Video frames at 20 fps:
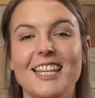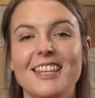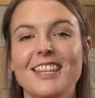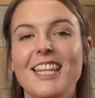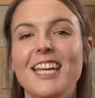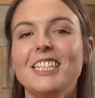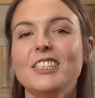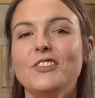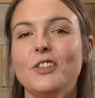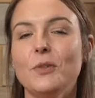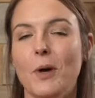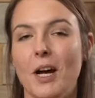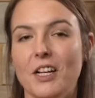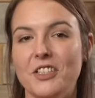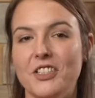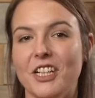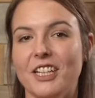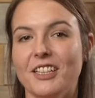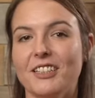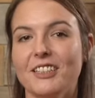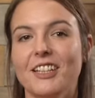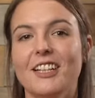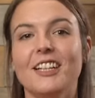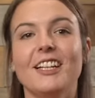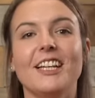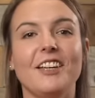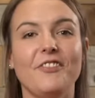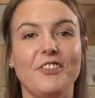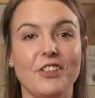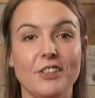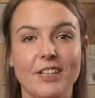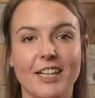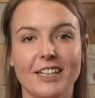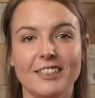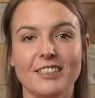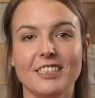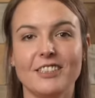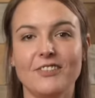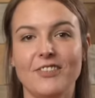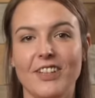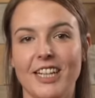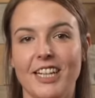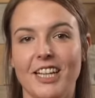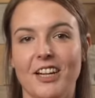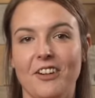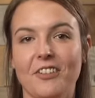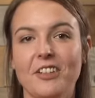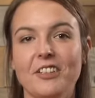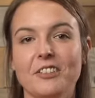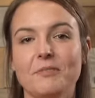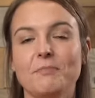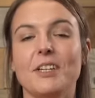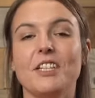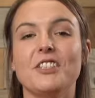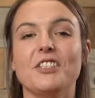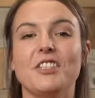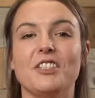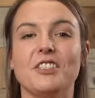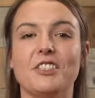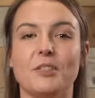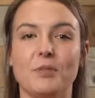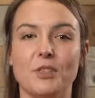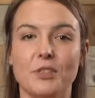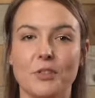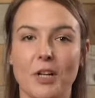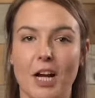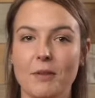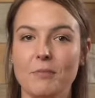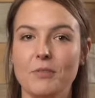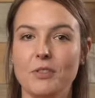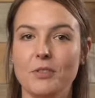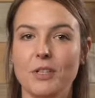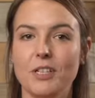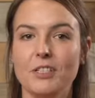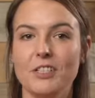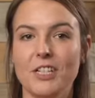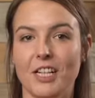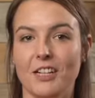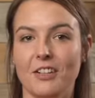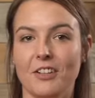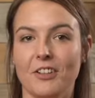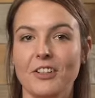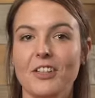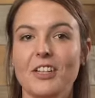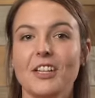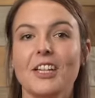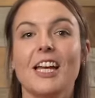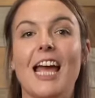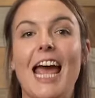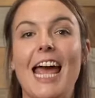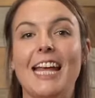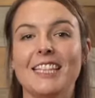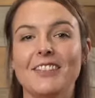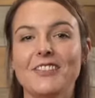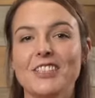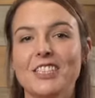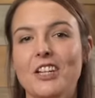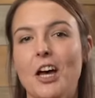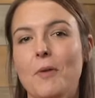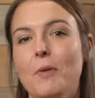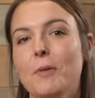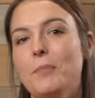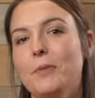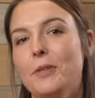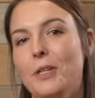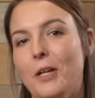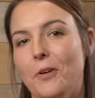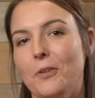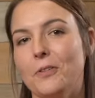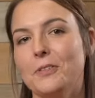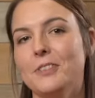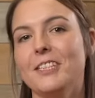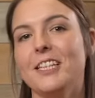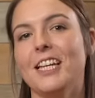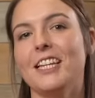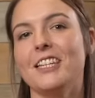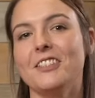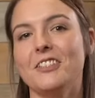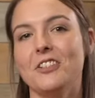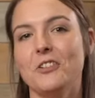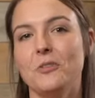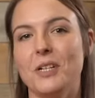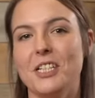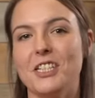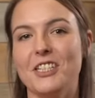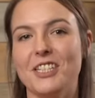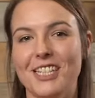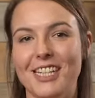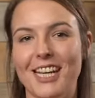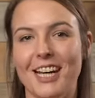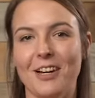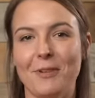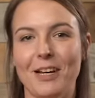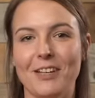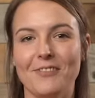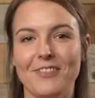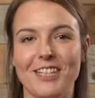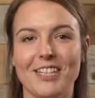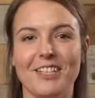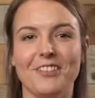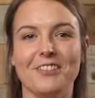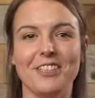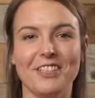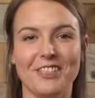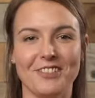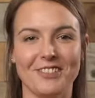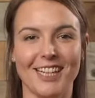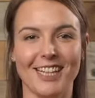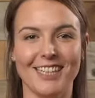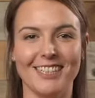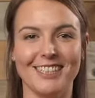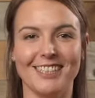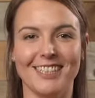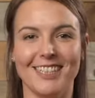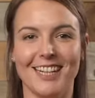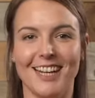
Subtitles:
Thanks for watching. If you like this video, make sure you subscribe to our channel and leave us a comment below to let us know which DIY video you'd like to see